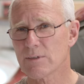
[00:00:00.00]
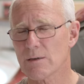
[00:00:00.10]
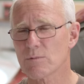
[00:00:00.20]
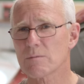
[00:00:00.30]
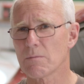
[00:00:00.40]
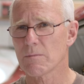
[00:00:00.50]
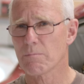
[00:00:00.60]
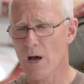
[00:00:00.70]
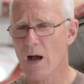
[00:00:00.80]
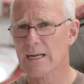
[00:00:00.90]
Everything was
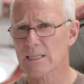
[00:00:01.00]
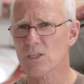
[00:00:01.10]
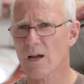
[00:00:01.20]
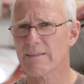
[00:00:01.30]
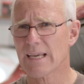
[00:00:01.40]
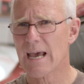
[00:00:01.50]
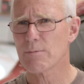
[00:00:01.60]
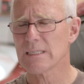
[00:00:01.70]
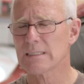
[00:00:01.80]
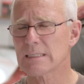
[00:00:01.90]
piled inside the cabin.